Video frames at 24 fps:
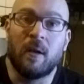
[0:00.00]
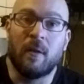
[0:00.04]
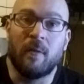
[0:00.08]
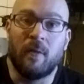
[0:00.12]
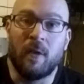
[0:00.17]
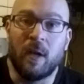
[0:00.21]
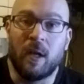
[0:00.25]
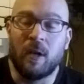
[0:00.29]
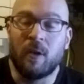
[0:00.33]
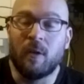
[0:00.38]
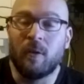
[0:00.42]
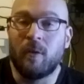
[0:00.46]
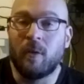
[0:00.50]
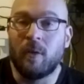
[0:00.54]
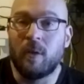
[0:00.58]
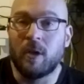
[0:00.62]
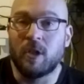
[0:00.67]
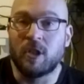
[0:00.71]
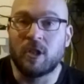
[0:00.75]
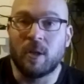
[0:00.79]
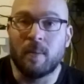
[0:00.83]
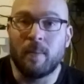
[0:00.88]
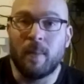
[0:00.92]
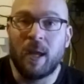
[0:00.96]
of video
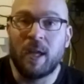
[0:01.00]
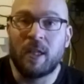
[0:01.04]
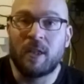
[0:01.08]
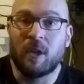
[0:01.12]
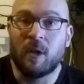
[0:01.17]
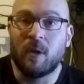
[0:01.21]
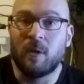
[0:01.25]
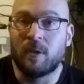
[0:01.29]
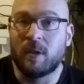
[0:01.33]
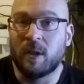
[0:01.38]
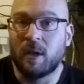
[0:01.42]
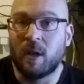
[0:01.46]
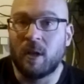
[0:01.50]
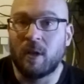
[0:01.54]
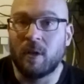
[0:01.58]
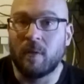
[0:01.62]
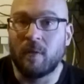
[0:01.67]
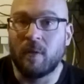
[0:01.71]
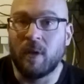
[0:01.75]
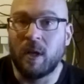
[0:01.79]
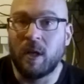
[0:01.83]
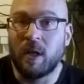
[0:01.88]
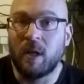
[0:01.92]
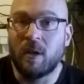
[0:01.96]
footage to make those than other
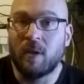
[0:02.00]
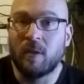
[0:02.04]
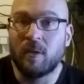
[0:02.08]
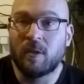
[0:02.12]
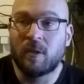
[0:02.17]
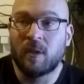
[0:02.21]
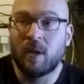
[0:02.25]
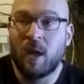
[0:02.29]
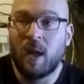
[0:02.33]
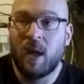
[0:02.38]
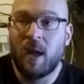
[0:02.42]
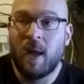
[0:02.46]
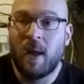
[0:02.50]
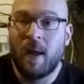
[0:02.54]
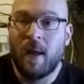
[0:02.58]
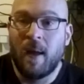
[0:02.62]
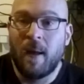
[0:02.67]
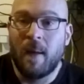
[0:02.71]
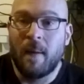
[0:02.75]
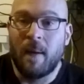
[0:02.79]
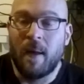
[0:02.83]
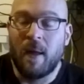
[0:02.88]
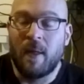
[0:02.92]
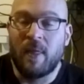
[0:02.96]
videos,
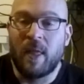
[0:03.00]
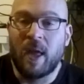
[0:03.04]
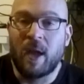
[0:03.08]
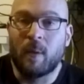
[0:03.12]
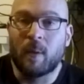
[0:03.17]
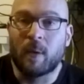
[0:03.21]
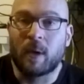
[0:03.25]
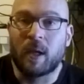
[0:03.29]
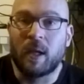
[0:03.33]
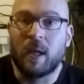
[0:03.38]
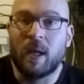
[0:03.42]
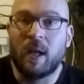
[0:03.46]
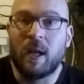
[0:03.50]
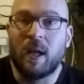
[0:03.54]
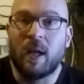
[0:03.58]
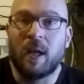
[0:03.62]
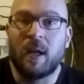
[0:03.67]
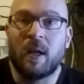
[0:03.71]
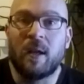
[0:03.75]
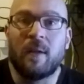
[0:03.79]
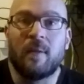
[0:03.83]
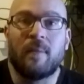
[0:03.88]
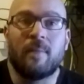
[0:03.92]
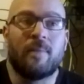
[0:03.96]
and they were
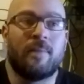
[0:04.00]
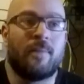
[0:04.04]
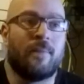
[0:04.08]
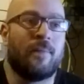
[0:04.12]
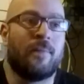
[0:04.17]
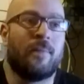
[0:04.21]
getting,